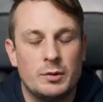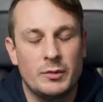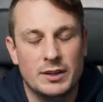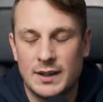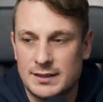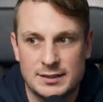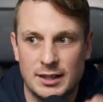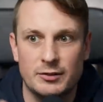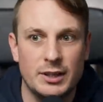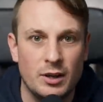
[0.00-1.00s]
I'm not
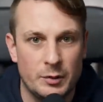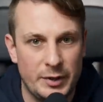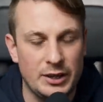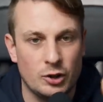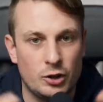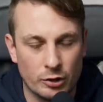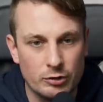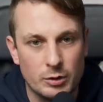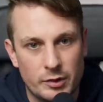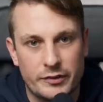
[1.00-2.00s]
necessarily going to be the
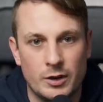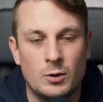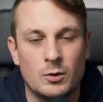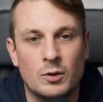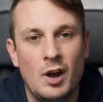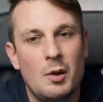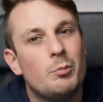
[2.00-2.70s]
guru of it all,